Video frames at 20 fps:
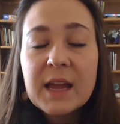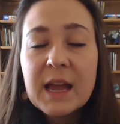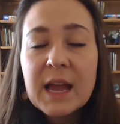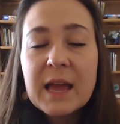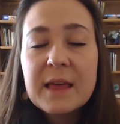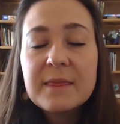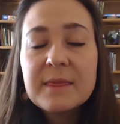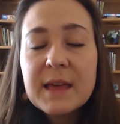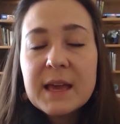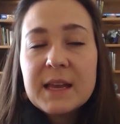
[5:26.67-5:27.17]

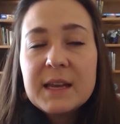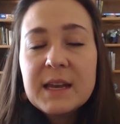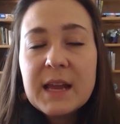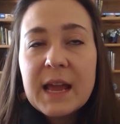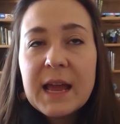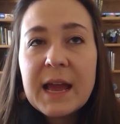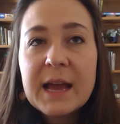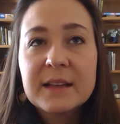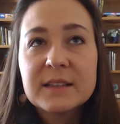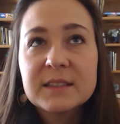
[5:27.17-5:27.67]
And then
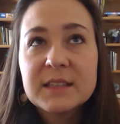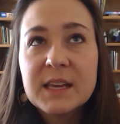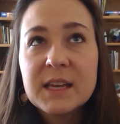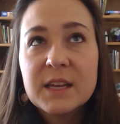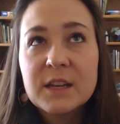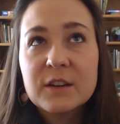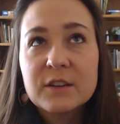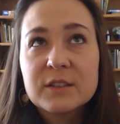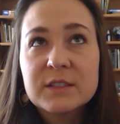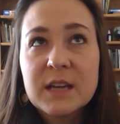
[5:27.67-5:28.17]
asking
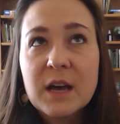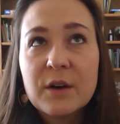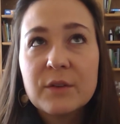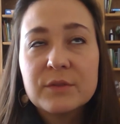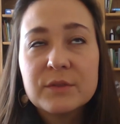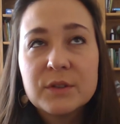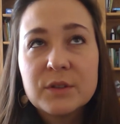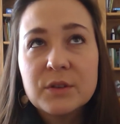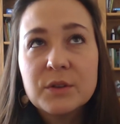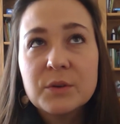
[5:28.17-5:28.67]

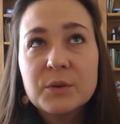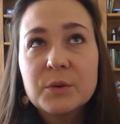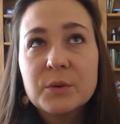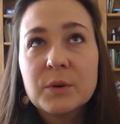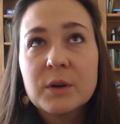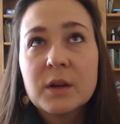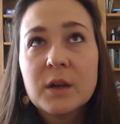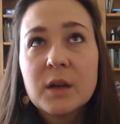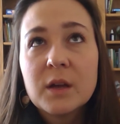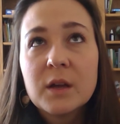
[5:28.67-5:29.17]
yourself
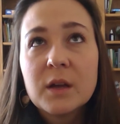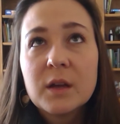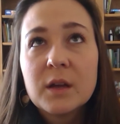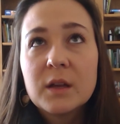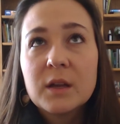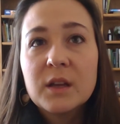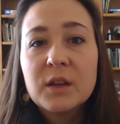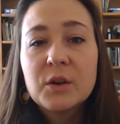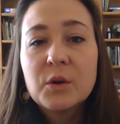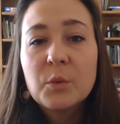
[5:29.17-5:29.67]
too,
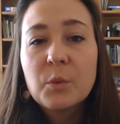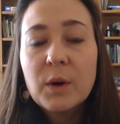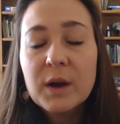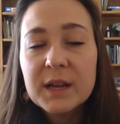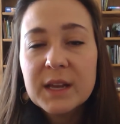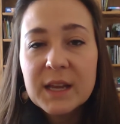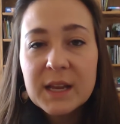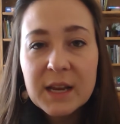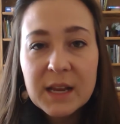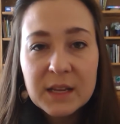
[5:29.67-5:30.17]
what
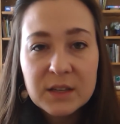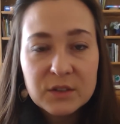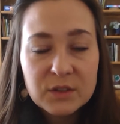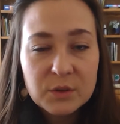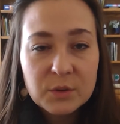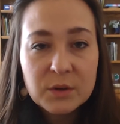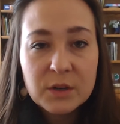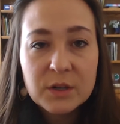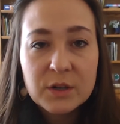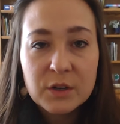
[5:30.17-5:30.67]
can I
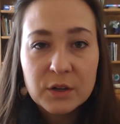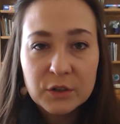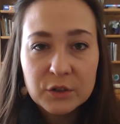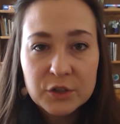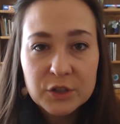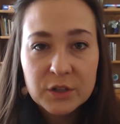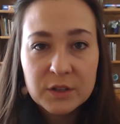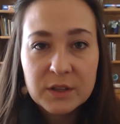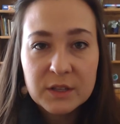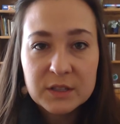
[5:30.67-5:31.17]
do to
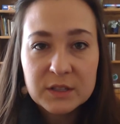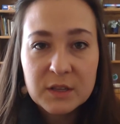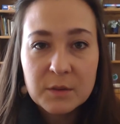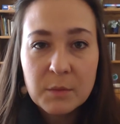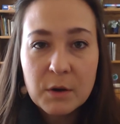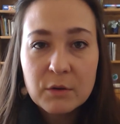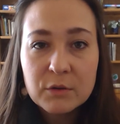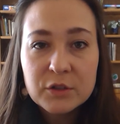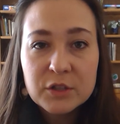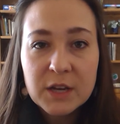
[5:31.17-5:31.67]
nurture this
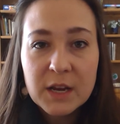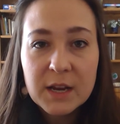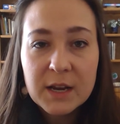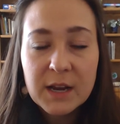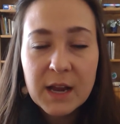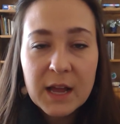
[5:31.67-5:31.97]
emotion?